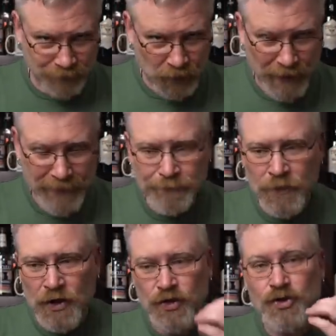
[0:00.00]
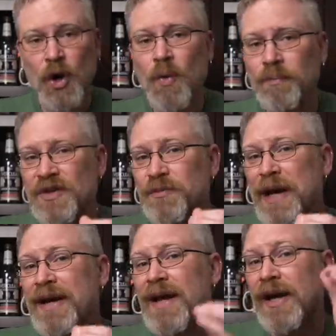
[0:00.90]
Okay, so don't
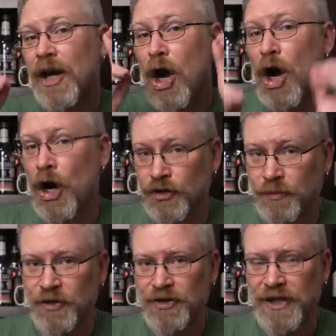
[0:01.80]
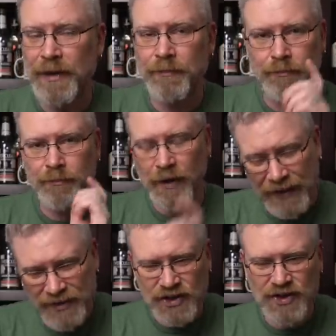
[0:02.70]
depend on it 100%. But
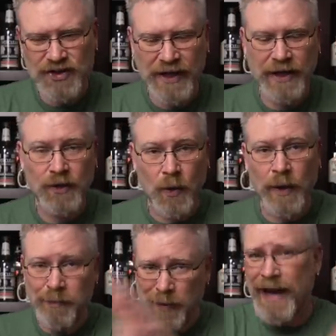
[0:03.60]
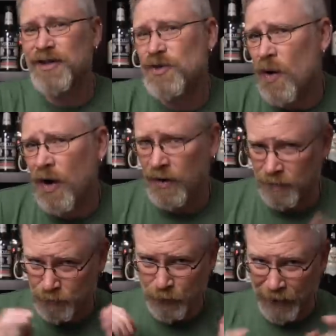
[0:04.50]
let's just say, going back to our
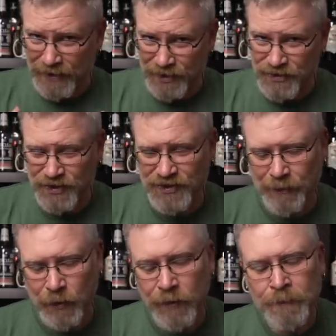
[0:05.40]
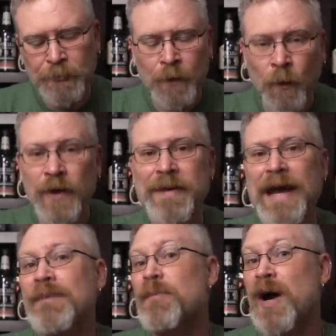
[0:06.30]
bread yeast example, we
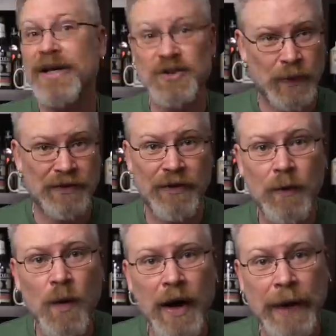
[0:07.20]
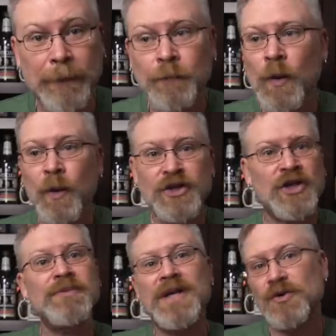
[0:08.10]
made my sweet red wine, which
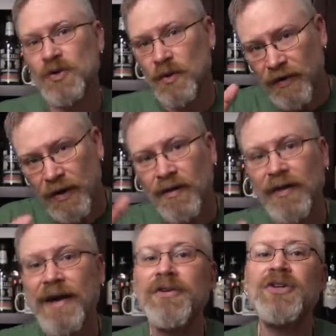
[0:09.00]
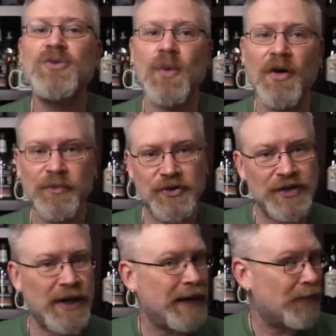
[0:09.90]
comes out to around 11 to
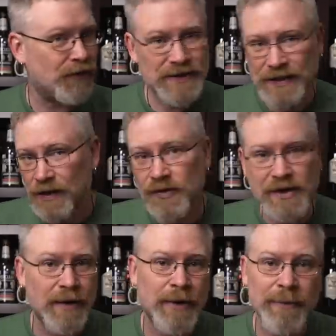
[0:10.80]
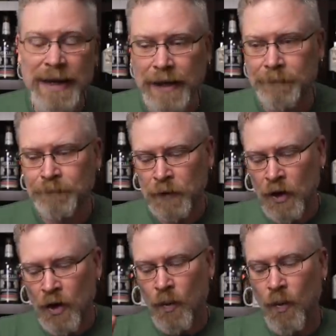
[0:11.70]
12% every single time I make it.
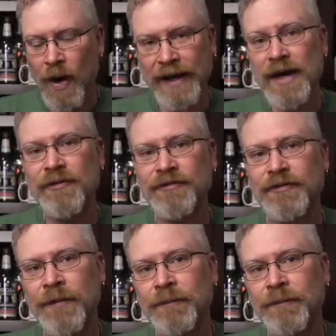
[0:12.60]
What if